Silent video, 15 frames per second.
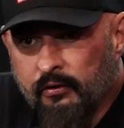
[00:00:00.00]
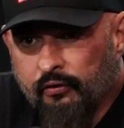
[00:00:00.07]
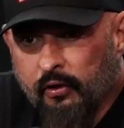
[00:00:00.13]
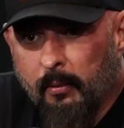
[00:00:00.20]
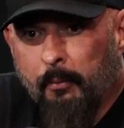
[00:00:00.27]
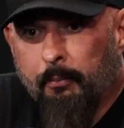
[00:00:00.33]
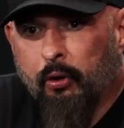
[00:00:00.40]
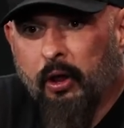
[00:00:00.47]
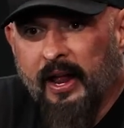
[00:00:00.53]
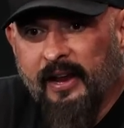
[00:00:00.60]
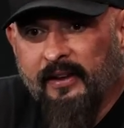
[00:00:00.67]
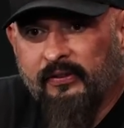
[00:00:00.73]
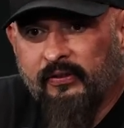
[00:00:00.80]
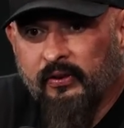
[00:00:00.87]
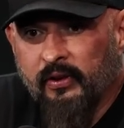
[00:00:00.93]
from a
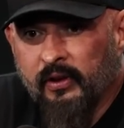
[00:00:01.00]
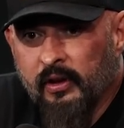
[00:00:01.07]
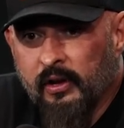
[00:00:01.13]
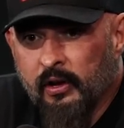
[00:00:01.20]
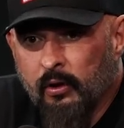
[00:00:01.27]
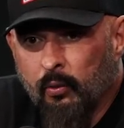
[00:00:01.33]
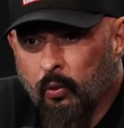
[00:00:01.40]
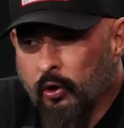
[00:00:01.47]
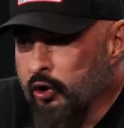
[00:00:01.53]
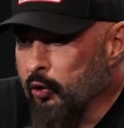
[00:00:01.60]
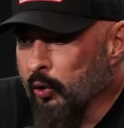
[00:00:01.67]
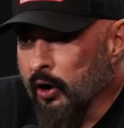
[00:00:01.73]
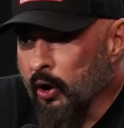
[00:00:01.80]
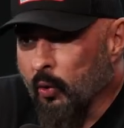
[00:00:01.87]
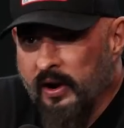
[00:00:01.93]
place where
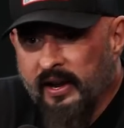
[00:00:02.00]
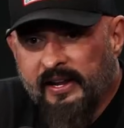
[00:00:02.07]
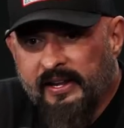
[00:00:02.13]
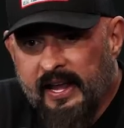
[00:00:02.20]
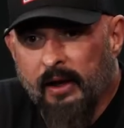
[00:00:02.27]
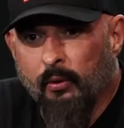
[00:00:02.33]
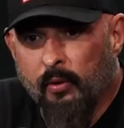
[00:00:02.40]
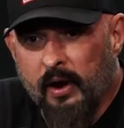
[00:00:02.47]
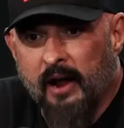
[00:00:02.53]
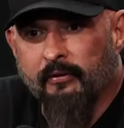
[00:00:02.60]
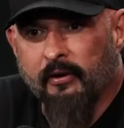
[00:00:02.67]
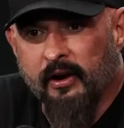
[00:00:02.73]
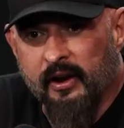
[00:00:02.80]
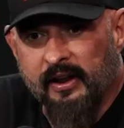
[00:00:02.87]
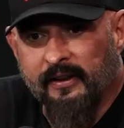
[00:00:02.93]
you are going to get
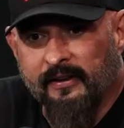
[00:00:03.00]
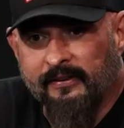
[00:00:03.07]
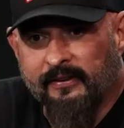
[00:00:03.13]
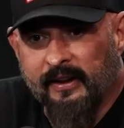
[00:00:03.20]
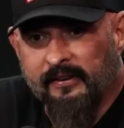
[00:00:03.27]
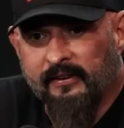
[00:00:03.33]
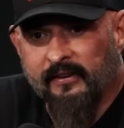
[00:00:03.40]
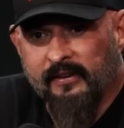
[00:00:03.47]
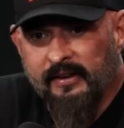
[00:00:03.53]
whatever it is that's